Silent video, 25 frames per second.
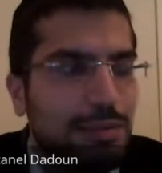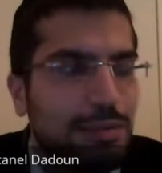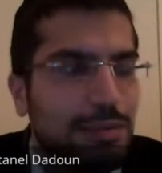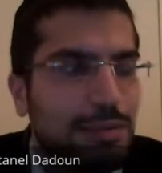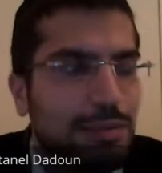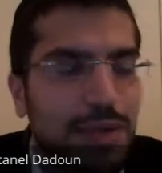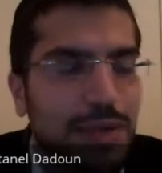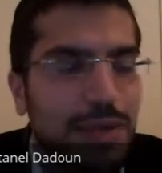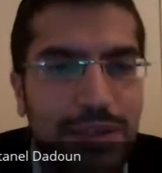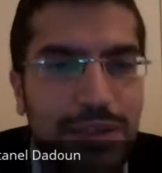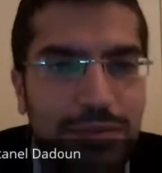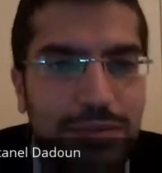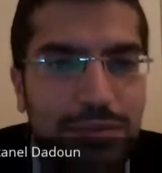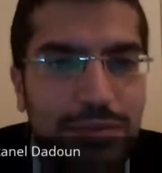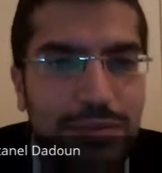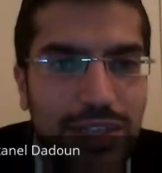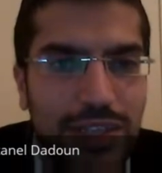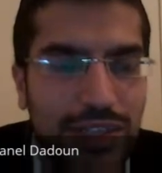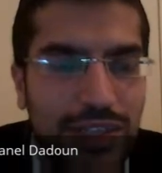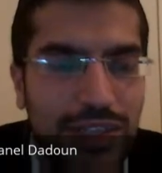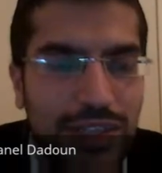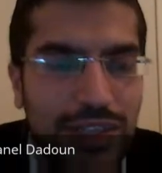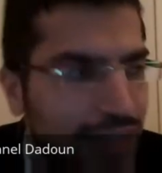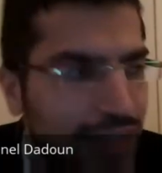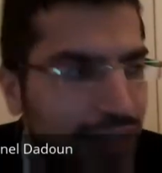Yeah,
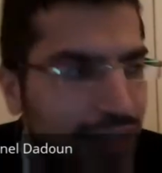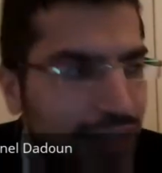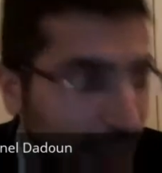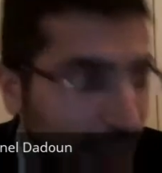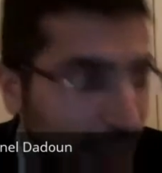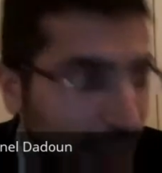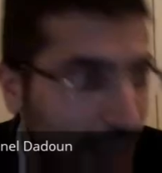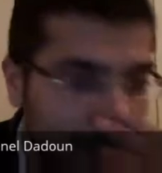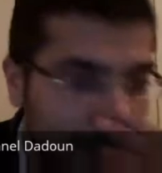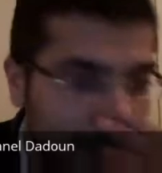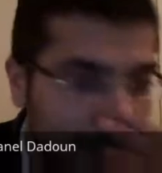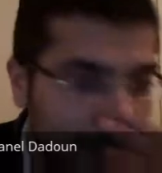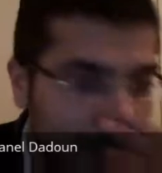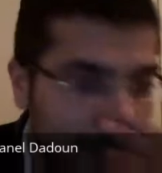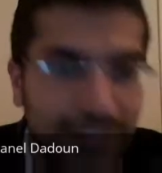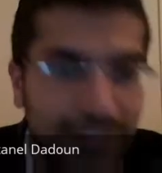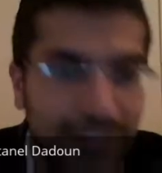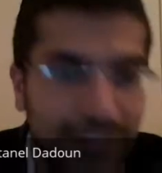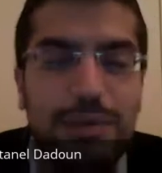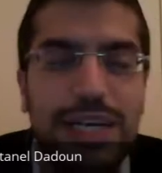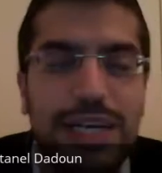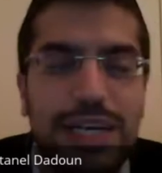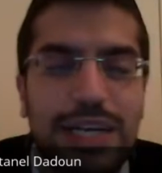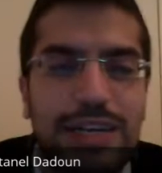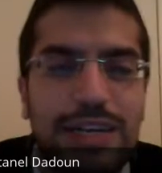but let's say
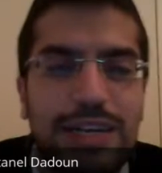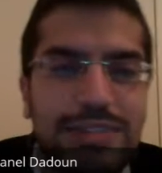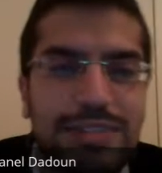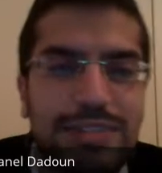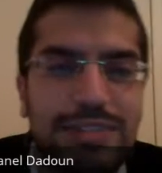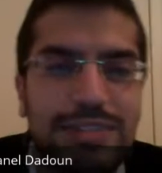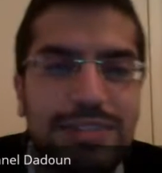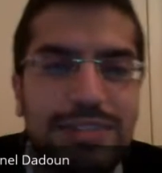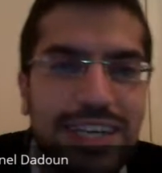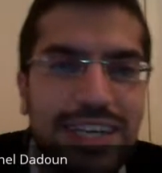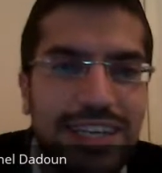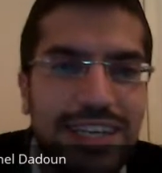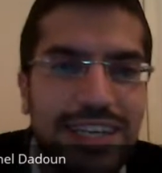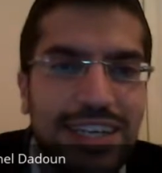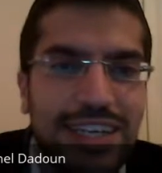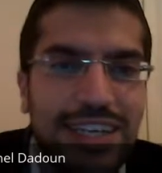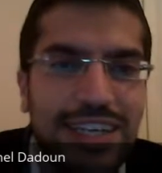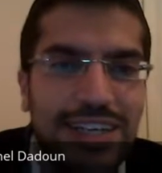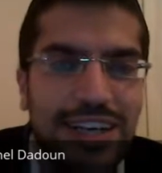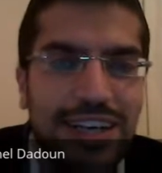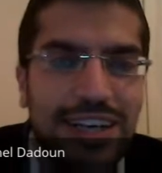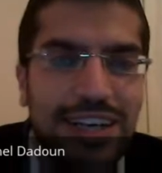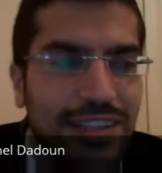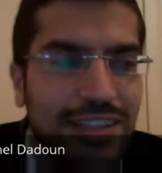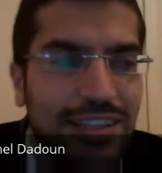if there's someone
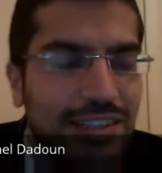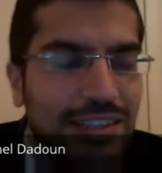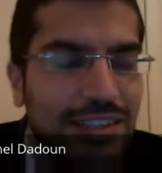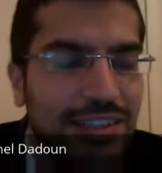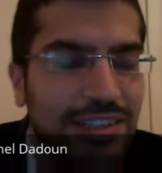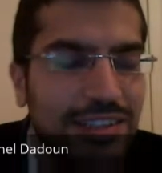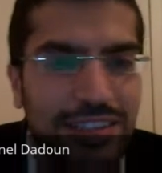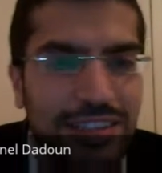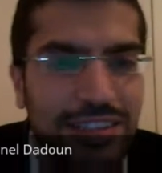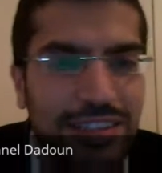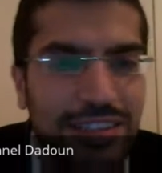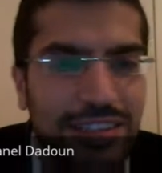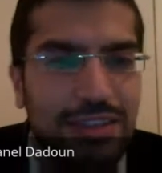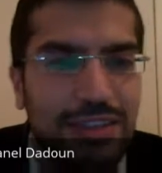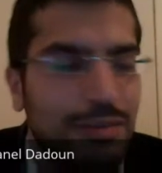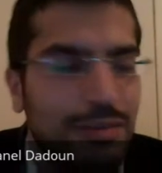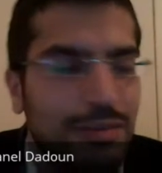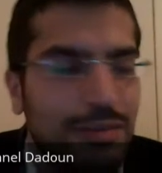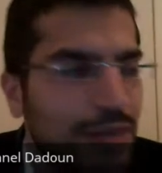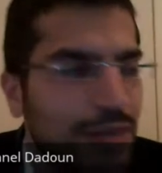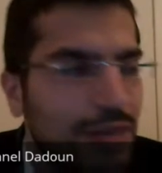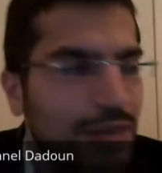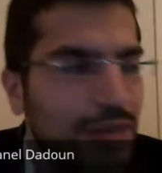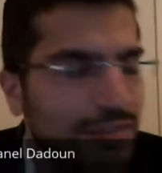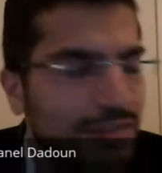else there,
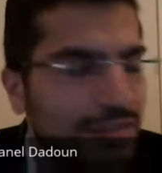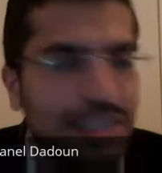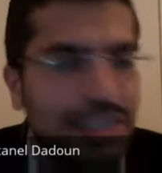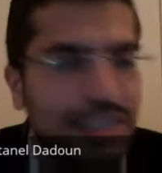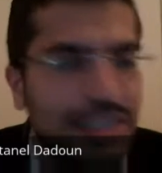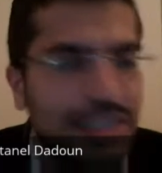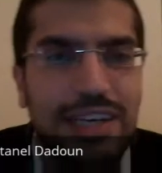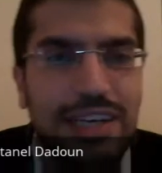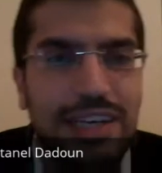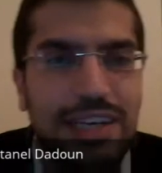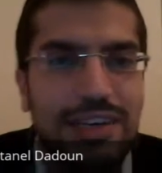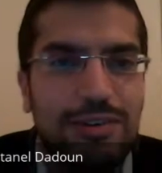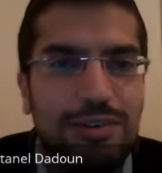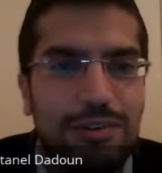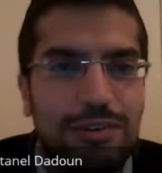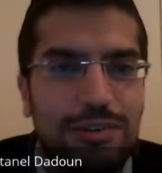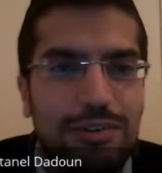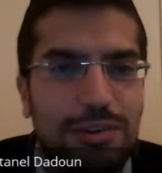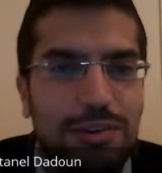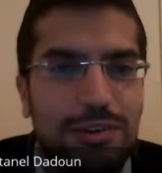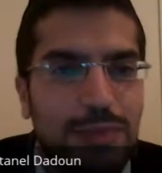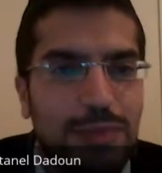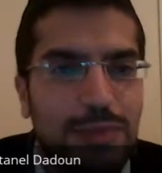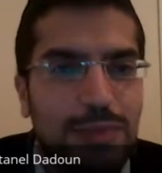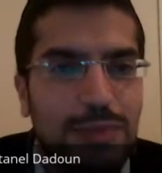your wife's
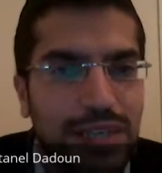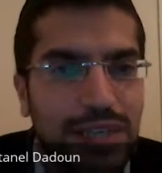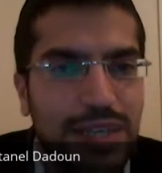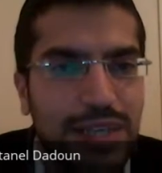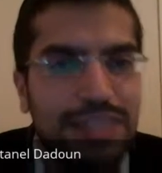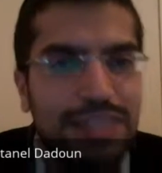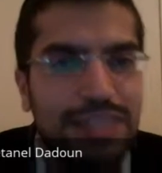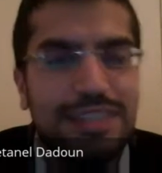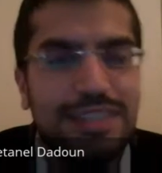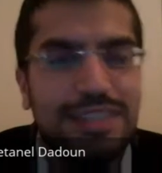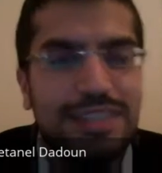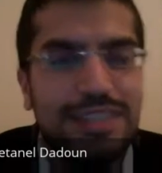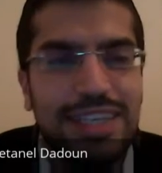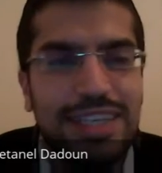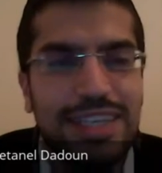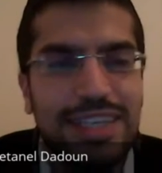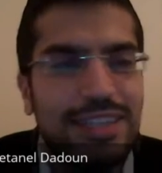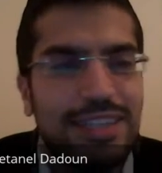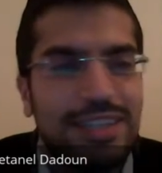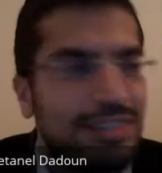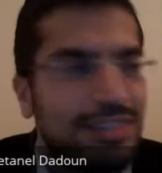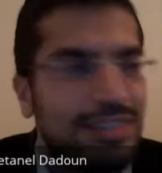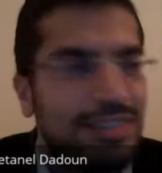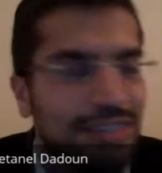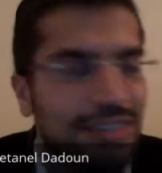there, or your
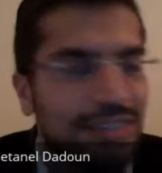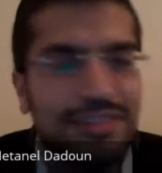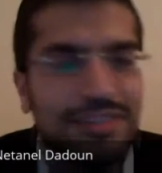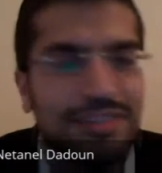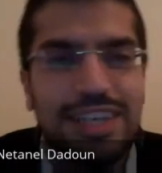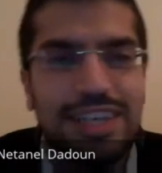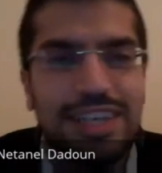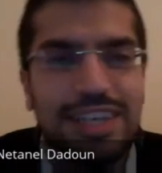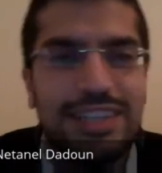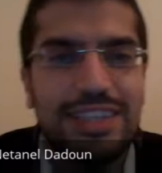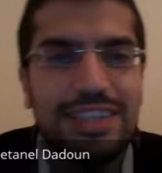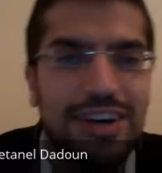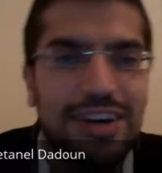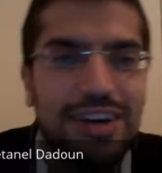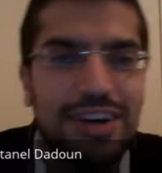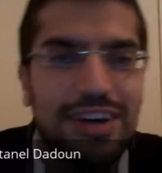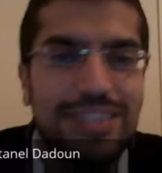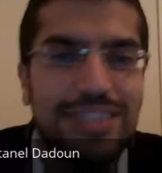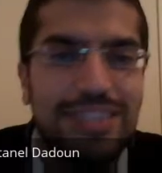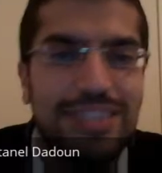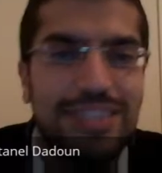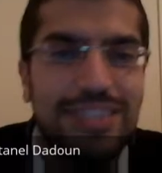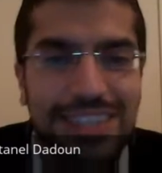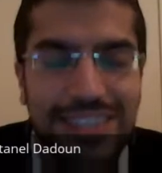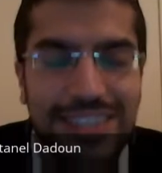mother's there, the
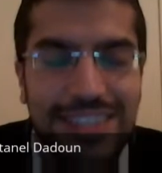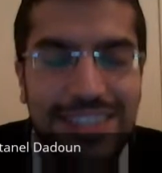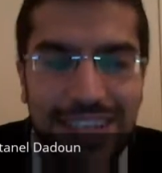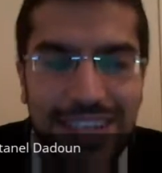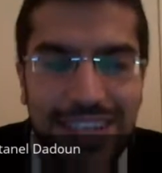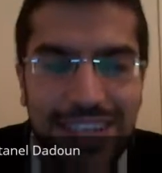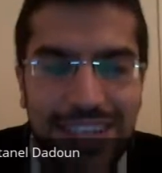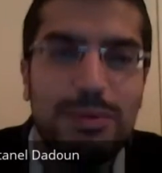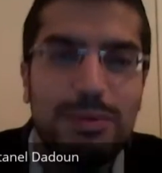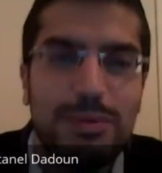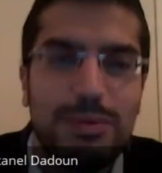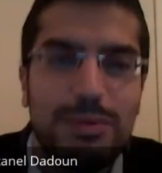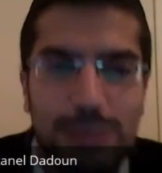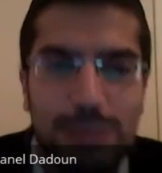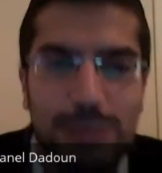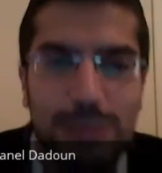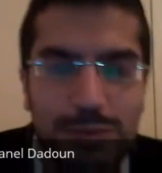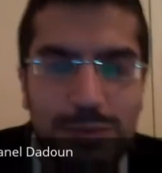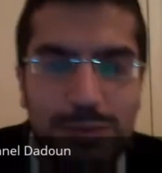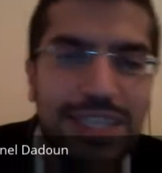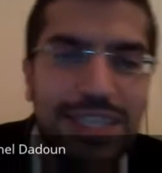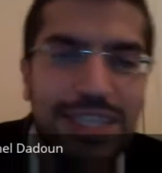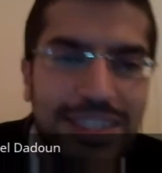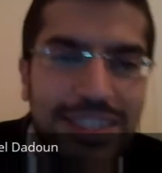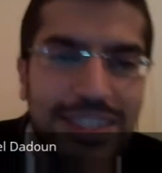savta, the auntie,
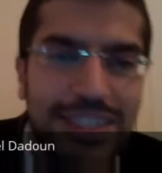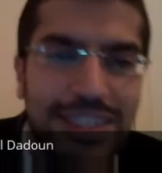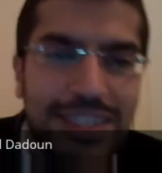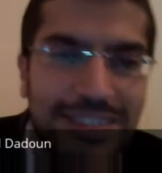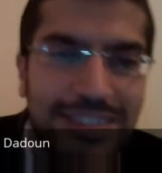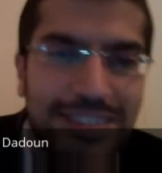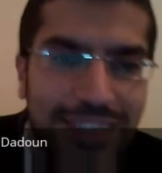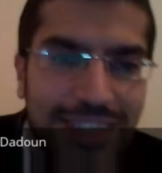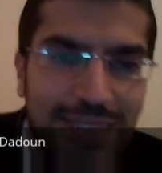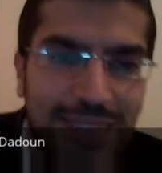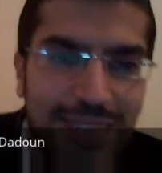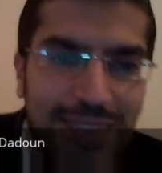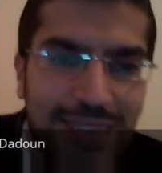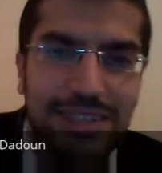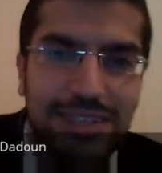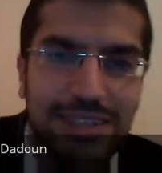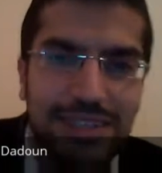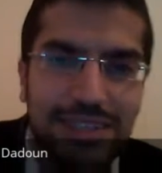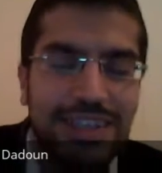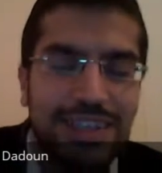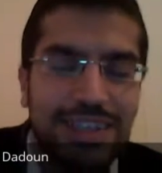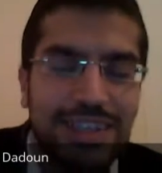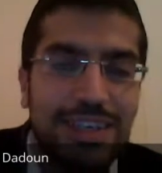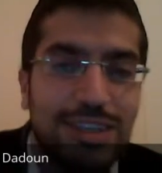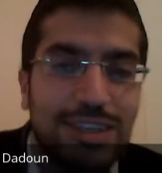there's other people to put the kids
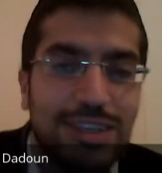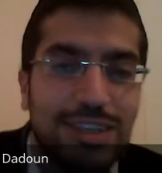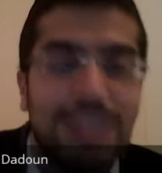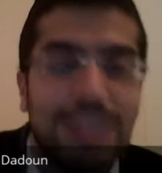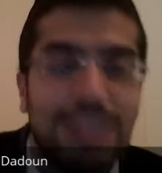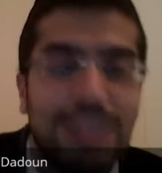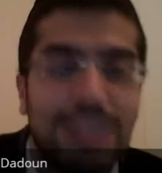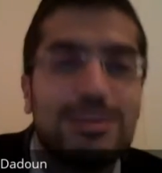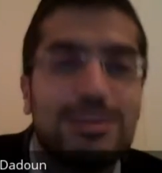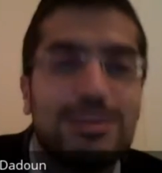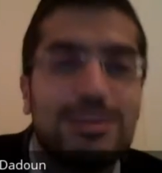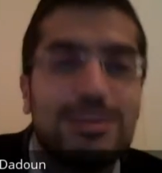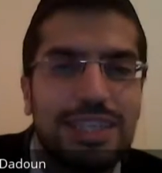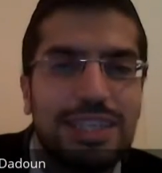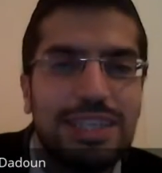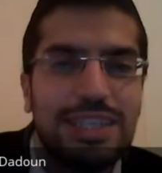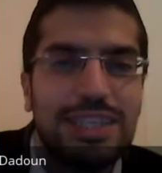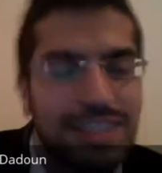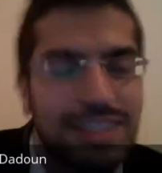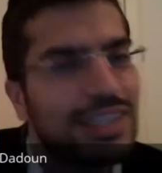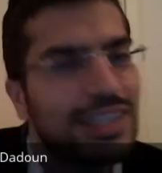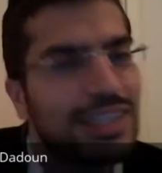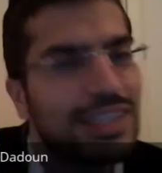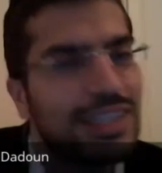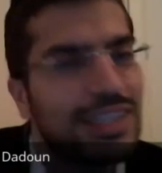to sleep. You
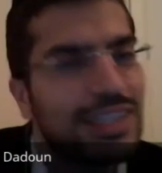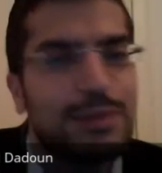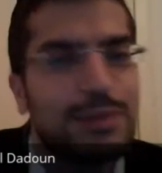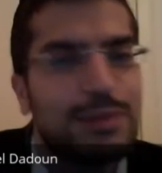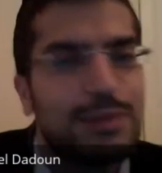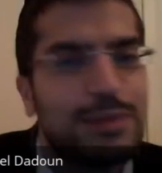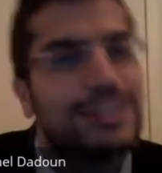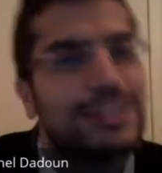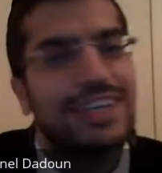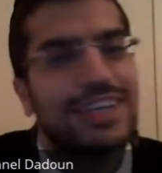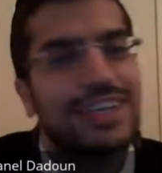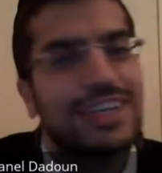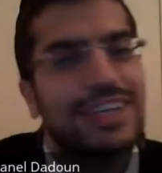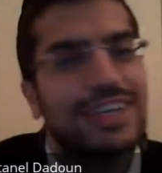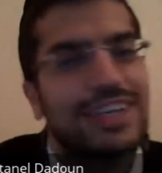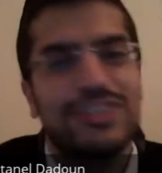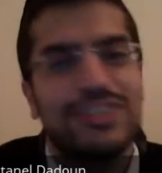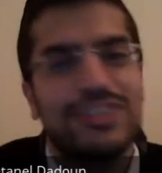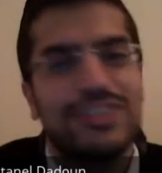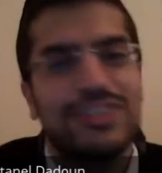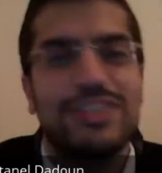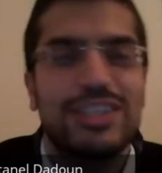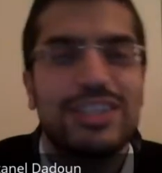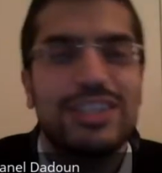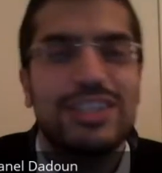don't need to be there. Then the
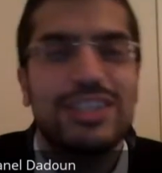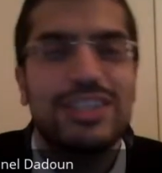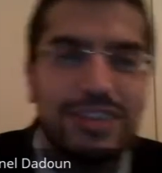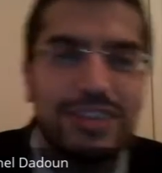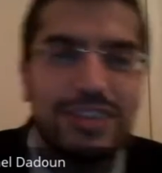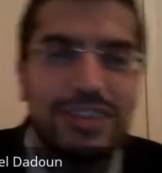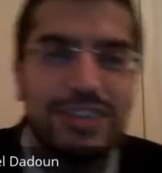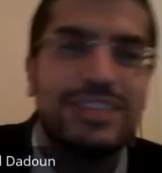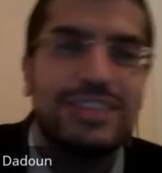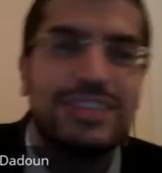answer, okay,